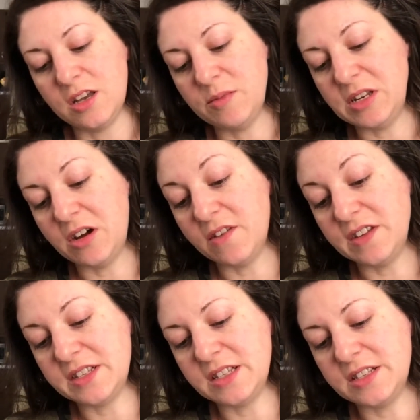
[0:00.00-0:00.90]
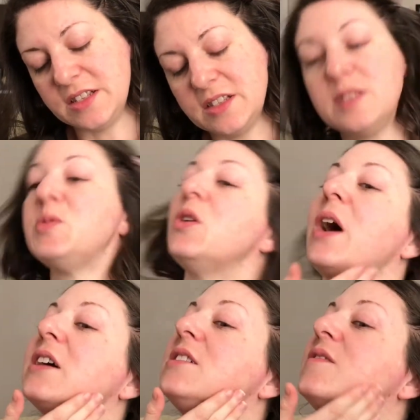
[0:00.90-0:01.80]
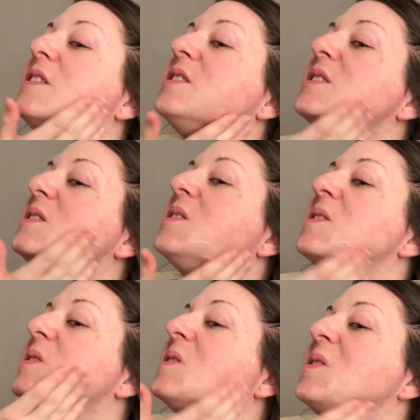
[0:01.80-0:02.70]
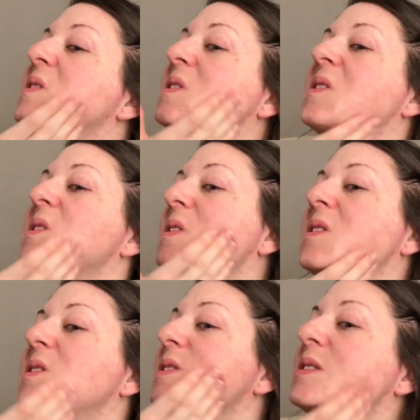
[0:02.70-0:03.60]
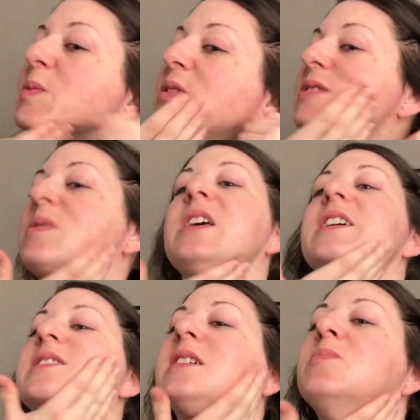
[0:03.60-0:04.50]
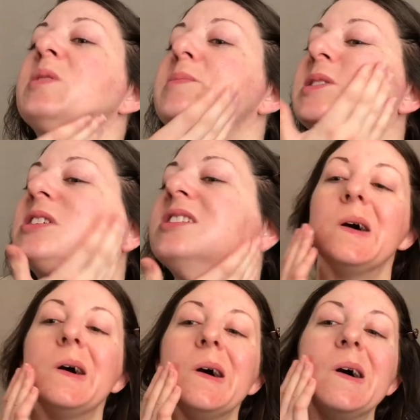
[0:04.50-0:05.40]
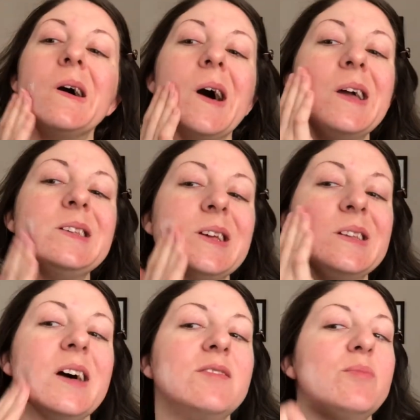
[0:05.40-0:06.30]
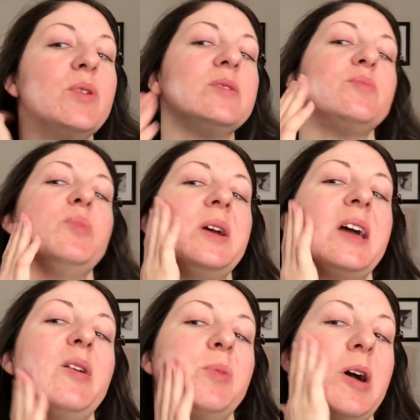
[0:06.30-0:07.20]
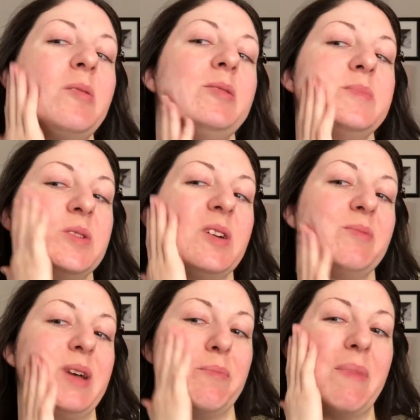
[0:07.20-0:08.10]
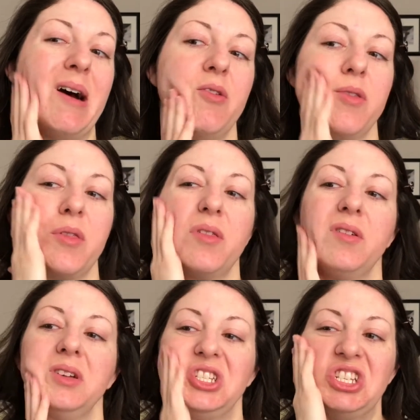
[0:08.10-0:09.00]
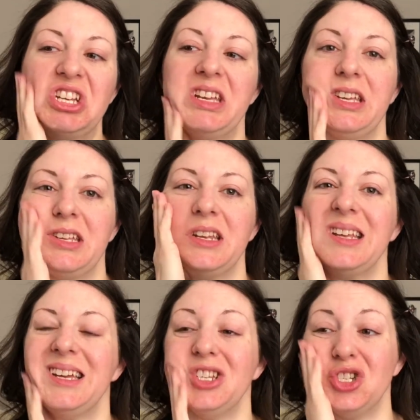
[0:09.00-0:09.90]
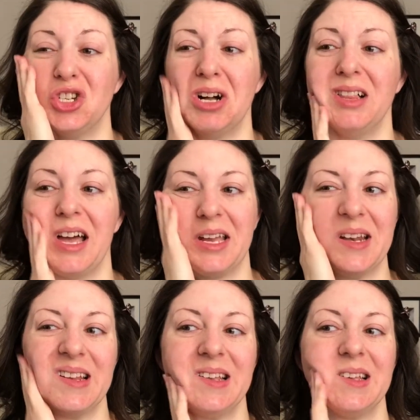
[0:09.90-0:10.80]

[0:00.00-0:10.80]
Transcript: I mean, obviously, since it's Proactive, it's supposed to be anti-blemish. I tend to have the most breakout problems around my mouth, chin, and jawline.